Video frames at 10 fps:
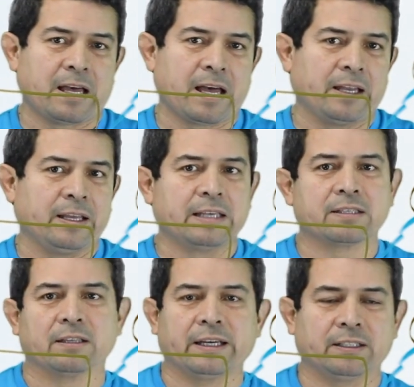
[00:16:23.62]
add a
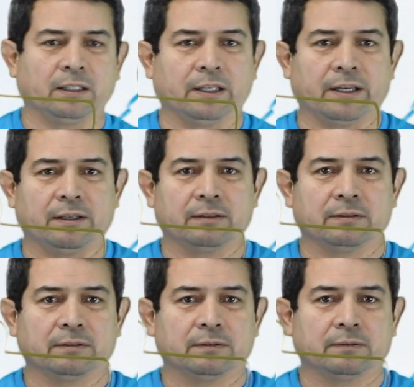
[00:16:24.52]
slight delay.
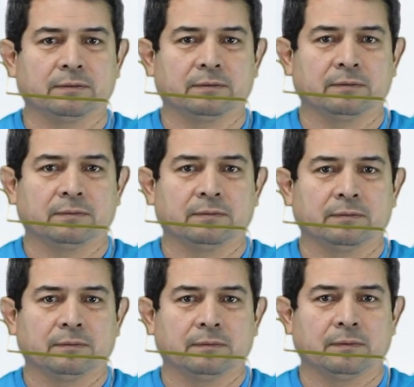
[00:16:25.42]

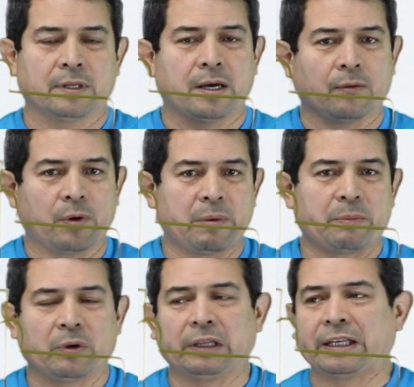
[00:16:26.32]
Now
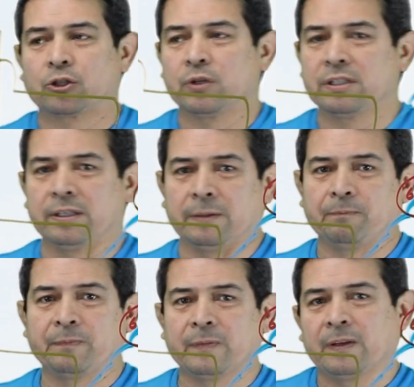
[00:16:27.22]
remember, electricity.
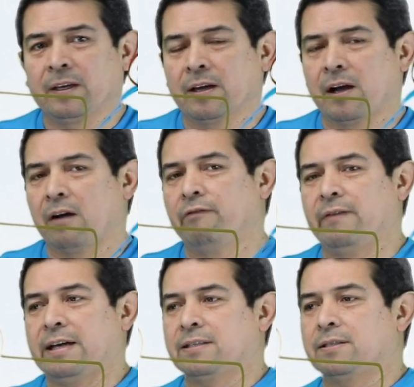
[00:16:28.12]
How
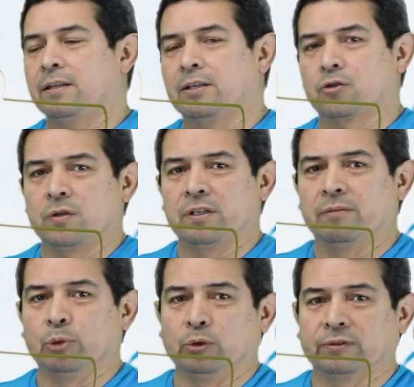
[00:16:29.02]
fast does
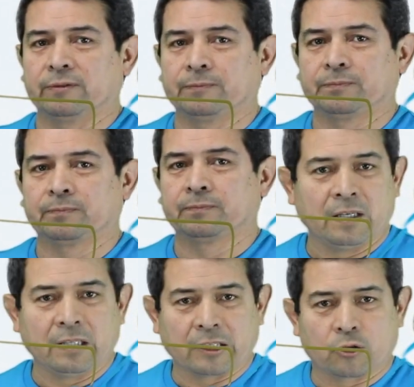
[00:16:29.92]
electricity move?
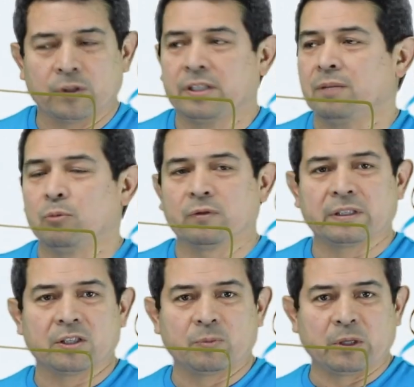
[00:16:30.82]
Electricity
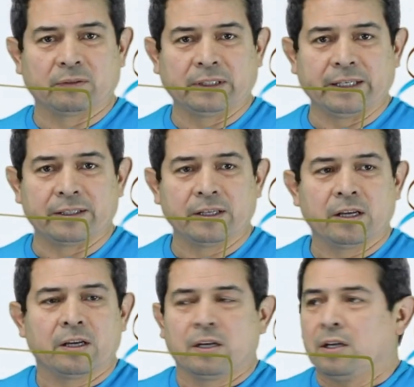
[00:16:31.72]
moves at the speed of light.
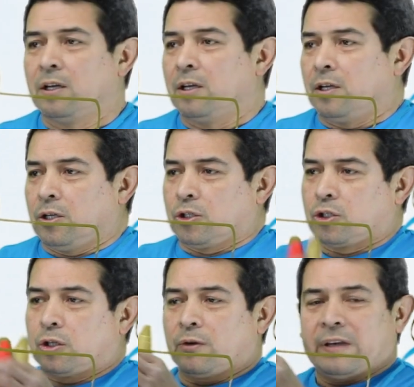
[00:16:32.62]

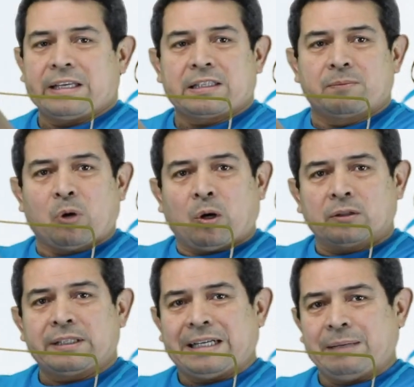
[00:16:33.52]
So that
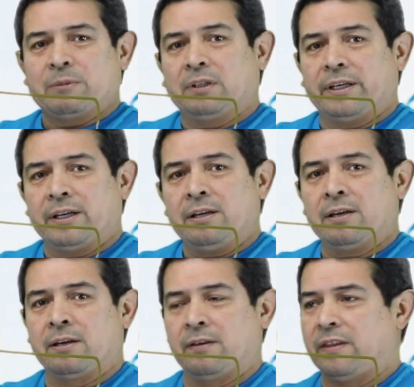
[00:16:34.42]
small time delay
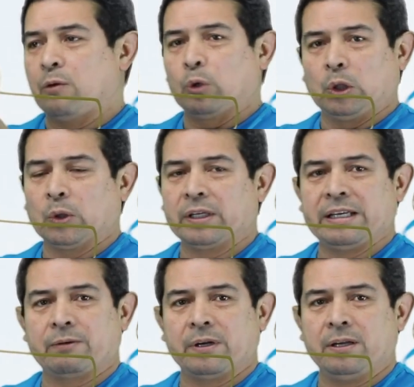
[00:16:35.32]
that we're
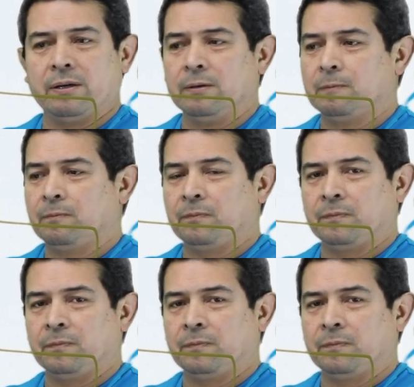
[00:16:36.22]
looking at right here,